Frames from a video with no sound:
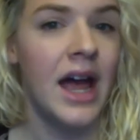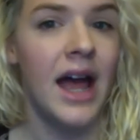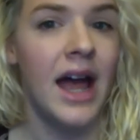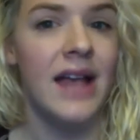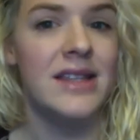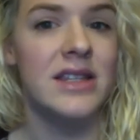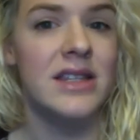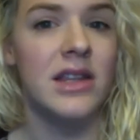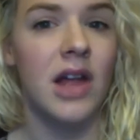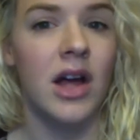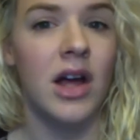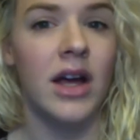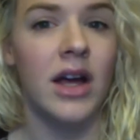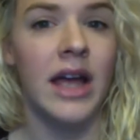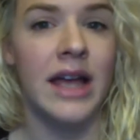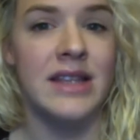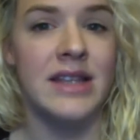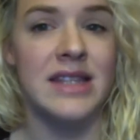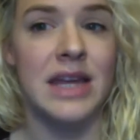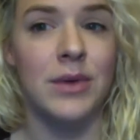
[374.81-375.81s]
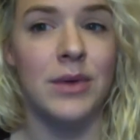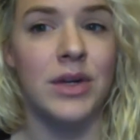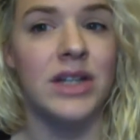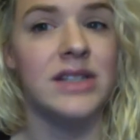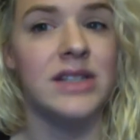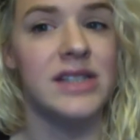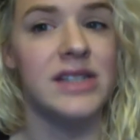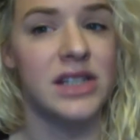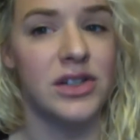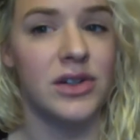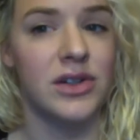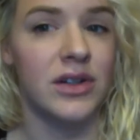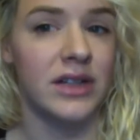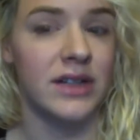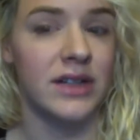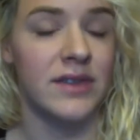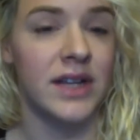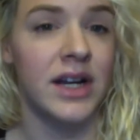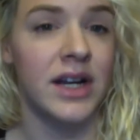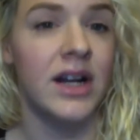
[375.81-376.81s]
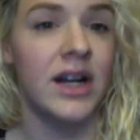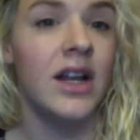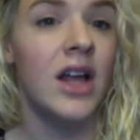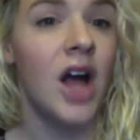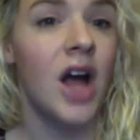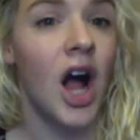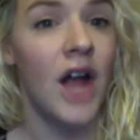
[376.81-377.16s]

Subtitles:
as long as they will continue to live there.